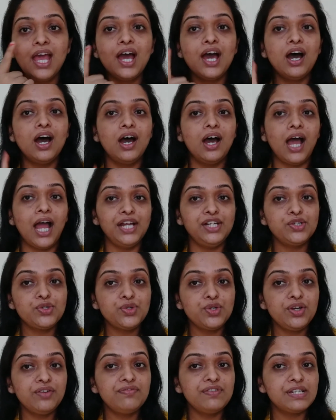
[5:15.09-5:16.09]
Uh, I don't
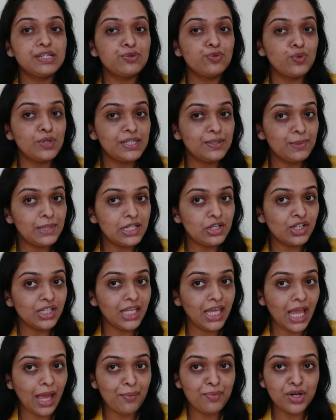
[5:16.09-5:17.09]
know if it's visible on
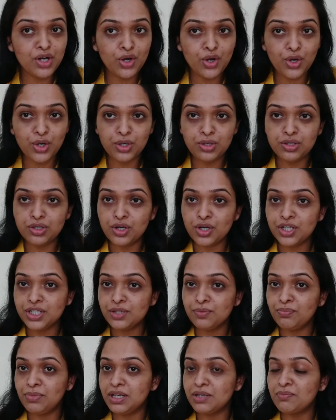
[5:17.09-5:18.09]
camera or
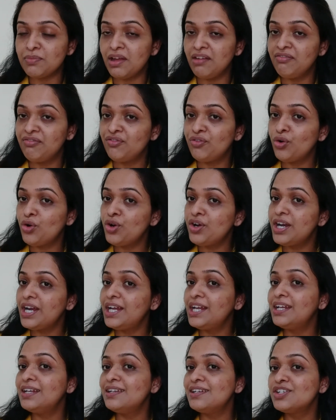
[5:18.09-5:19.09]
not, but my
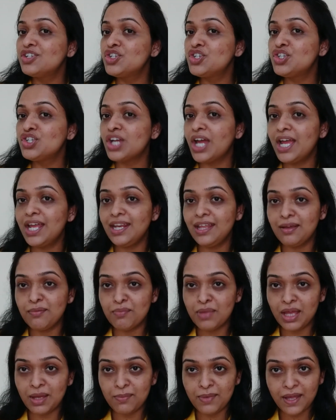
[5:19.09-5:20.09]
forehead is shining,
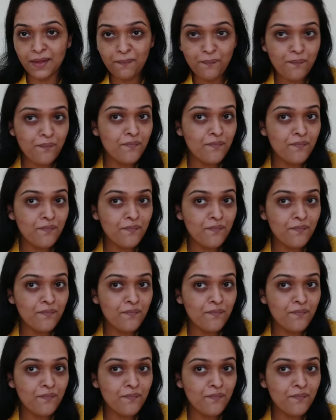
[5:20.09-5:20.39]
baby.